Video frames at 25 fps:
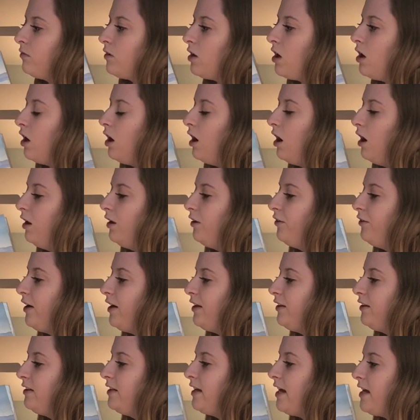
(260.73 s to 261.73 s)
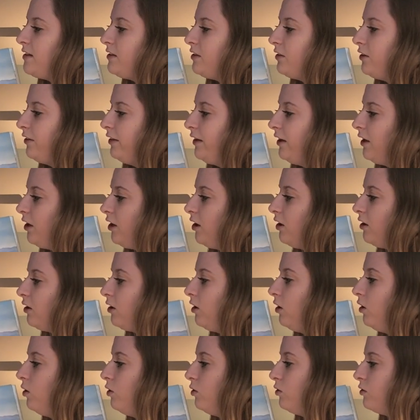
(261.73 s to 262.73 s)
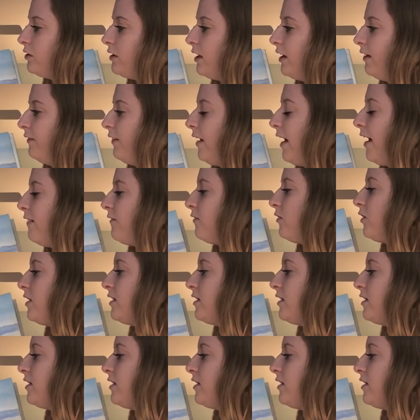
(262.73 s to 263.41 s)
All around the desert, there are holes of every